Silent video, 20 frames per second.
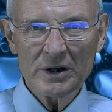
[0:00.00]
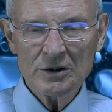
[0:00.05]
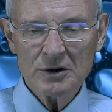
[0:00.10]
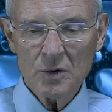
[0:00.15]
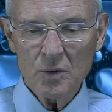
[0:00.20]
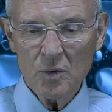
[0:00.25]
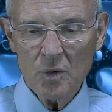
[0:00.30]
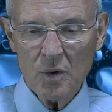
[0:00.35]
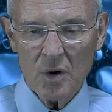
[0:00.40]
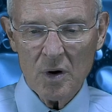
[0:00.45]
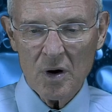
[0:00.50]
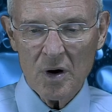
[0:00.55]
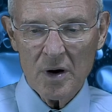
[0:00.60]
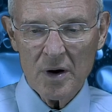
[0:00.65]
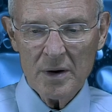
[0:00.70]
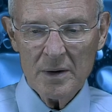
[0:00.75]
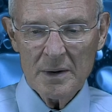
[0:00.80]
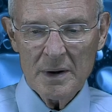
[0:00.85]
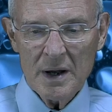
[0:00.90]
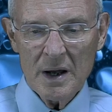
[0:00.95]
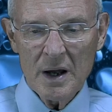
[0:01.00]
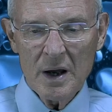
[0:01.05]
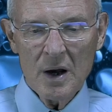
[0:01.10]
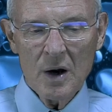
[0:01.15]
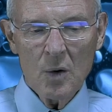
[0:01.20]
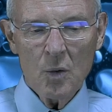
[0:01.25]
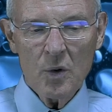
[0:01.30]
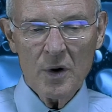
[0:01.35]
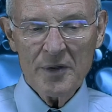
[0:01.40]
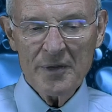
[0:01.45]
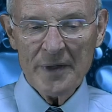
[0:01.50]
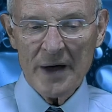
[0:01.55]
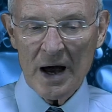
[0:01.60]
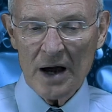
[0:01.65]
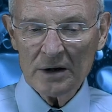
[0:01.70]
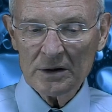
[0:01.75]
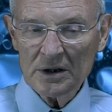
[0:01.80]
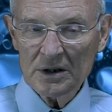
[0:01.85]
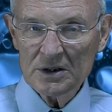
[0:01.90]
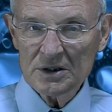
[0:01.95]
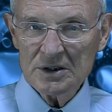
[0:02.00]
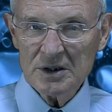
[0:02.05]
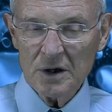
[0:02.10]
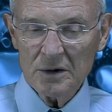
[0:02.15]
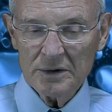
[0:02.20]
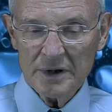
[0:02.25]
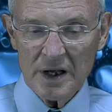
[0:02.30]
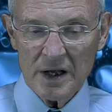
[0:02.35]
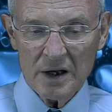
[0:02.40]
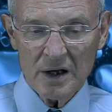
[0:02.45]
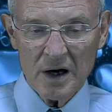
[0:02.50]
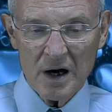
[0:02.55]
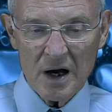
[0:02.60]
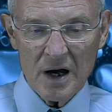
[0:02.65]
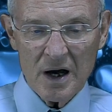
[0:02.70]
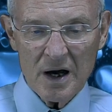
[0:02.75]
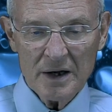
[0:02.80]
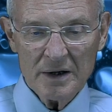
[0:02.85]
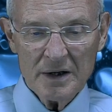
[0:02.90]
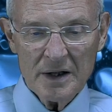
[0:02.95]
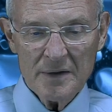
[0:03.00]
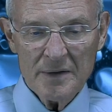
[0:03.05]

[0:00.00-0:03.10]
to war, without consulting God,